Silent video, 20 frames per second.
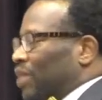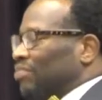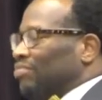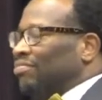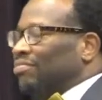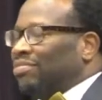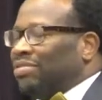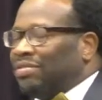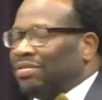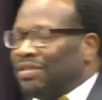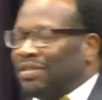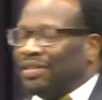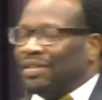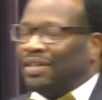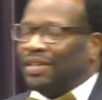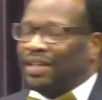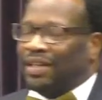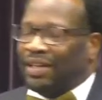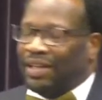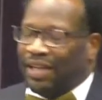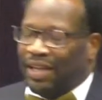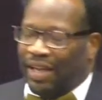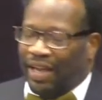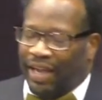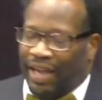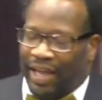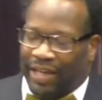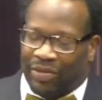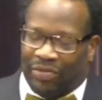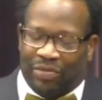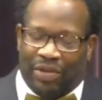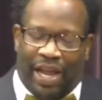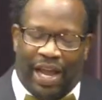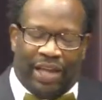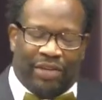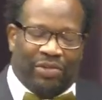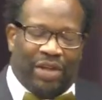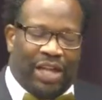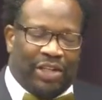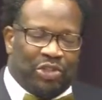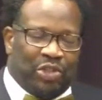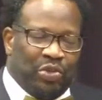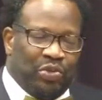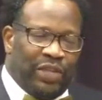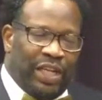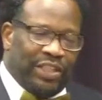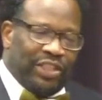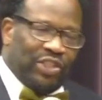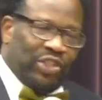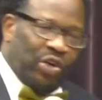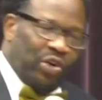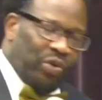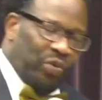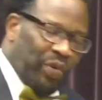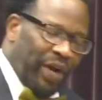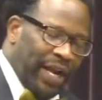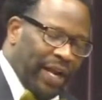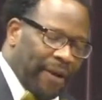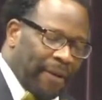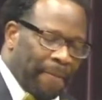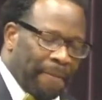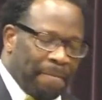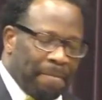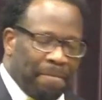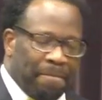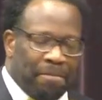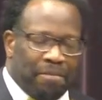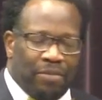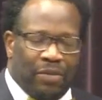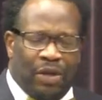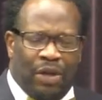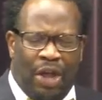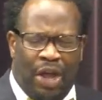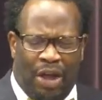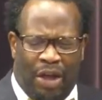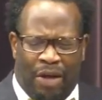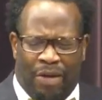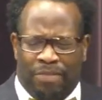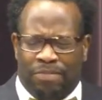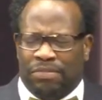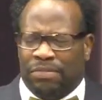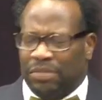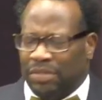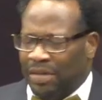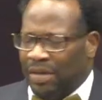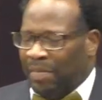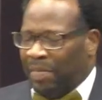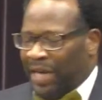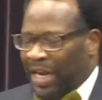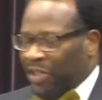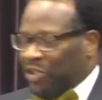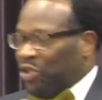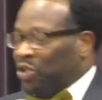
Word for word: I don't, I don't, I choose not to turn around, but I